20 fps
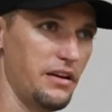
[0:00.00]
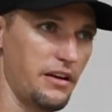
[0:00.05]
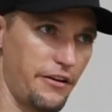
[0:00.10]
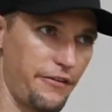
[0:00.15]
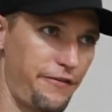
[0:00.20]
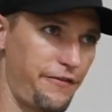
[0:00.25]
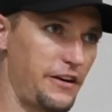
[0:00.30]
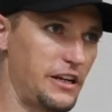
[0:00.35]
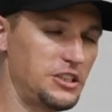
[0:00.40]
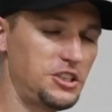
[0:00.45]

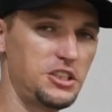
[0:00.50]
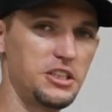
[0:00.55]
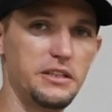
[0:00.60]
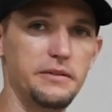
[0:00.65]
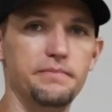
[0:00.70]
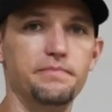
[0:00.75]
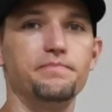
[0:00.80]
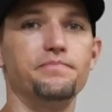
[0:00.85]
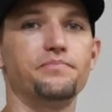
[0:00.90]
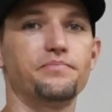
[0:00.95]
efficient,
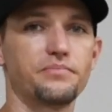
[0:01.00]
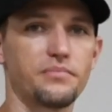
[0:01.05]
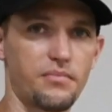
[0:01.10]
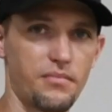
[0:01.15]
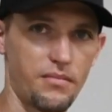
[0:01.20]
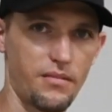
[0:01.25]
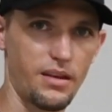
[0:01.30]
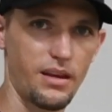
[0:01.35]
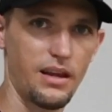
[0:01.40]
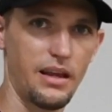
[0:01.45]

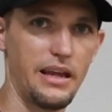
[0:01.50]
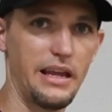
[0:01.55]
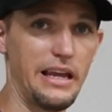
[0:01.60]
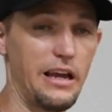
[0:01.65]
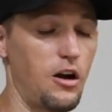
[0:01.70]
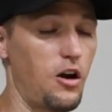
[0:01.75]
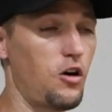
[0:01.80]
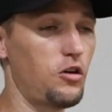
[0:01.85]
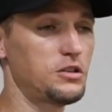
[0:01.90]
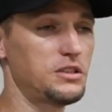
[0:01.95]

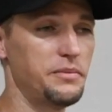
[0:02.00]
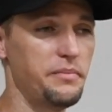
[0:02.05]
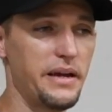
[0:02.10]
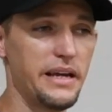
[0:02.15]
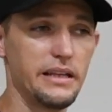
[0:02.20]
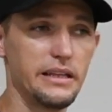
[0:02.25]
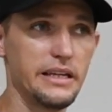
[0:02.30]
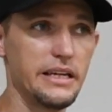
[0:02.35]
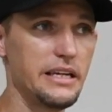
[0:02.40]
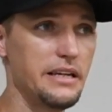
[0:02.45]
and
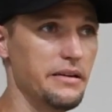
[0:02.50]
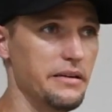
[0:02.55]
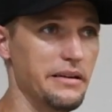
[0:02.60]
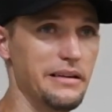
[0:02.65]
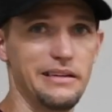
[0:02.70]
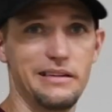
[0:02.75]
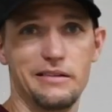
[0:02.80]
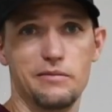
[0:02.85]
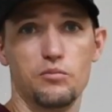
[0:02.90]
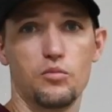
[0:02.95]
ultimately
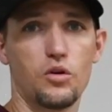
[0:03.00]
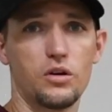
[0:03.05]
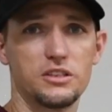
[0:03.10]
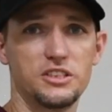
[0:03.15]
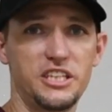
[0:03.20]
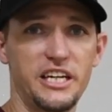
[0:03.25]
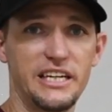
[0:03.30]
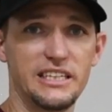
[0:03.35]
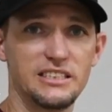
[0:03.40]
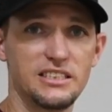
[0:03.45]
more
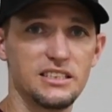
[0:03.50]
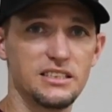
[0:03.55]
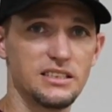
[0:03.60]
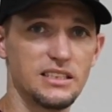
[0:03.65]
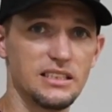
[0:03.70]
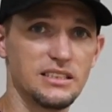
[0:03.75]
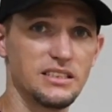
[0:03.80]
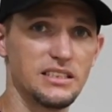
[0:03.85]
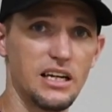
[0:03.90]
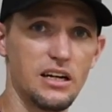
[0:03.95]
chances
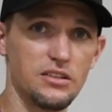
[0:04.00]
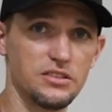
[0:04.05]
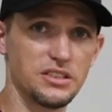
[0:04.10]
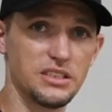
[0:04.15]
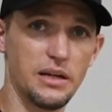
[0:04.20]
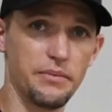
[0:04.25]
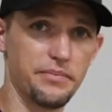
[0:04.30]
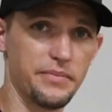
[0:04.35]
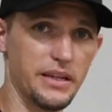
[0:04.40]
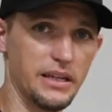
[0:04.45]
to sell
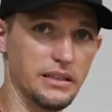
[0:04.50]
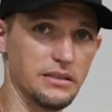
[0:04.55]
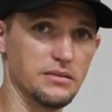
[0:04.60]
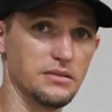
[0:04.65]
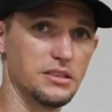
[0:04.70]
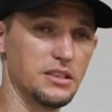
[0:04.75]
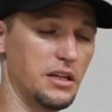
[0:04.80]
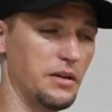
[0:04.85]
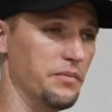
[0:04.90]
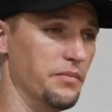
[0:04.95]
something.
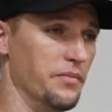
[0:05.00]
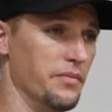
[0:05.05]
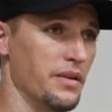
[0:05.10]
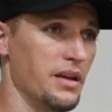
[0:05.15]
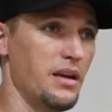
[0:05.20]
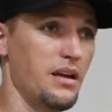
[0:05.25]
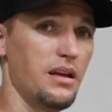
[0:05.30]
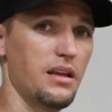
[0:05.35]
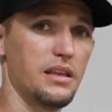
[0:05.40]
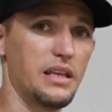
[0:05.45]
So
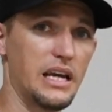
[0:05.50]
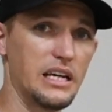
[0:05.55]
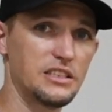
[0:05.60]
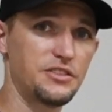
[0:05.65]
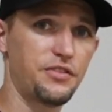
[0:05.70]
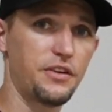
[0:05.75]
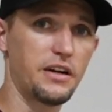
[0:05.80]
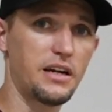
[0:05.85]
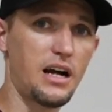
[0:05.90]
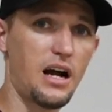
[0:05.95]
thanks for